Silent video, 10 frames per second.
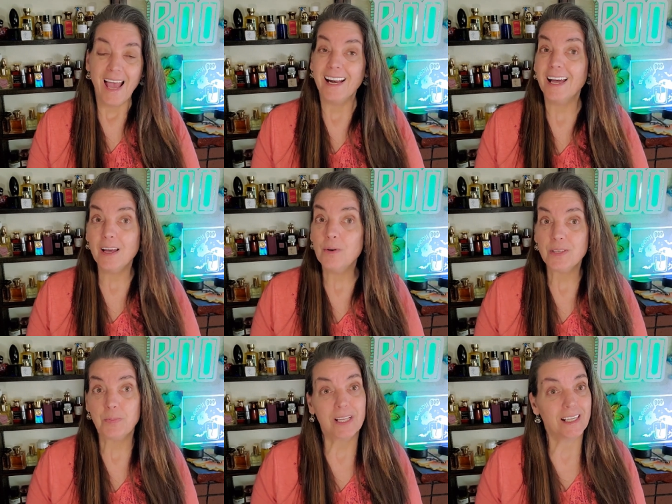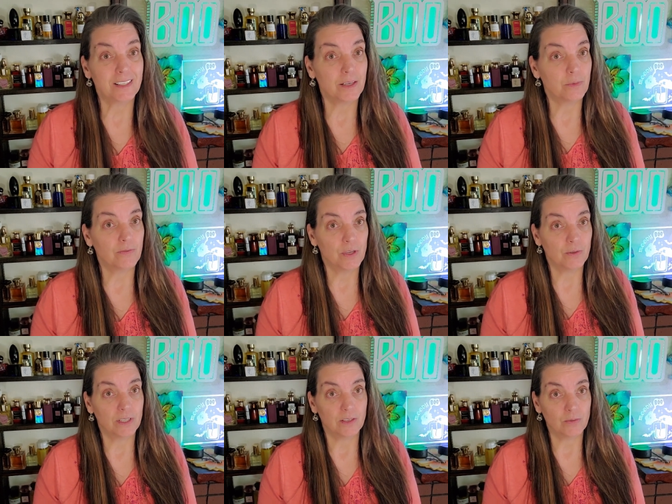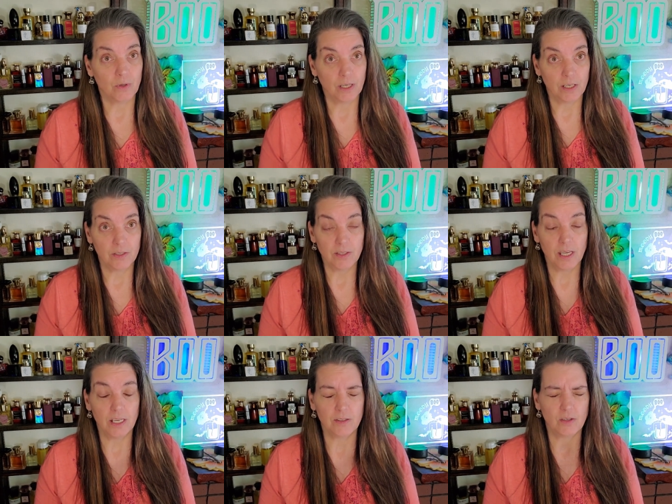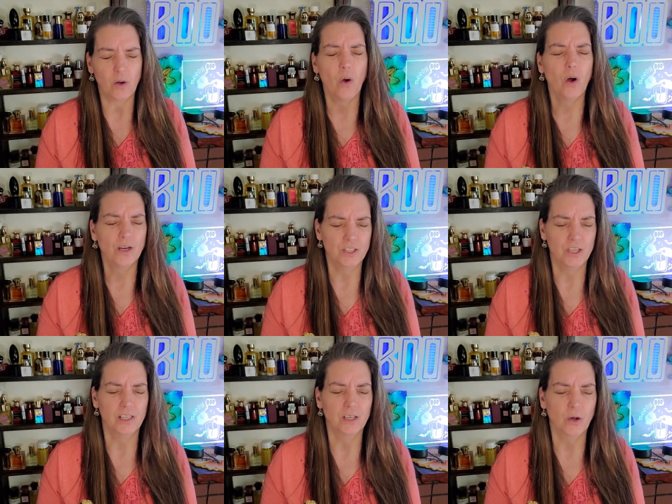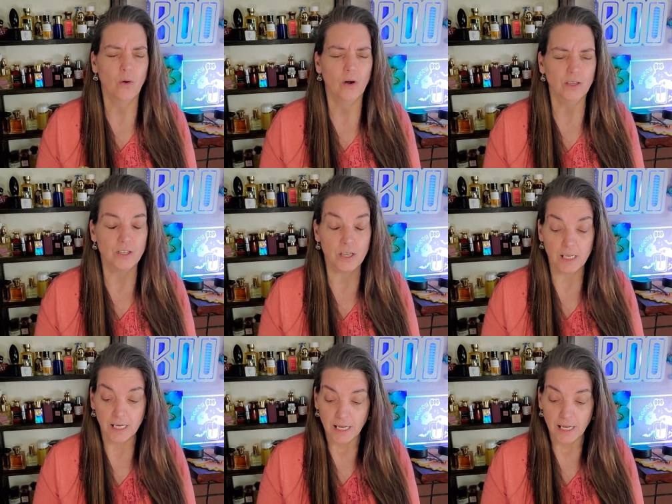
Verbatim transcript: And I always planned on reviewing this one because it's gorge, gorge.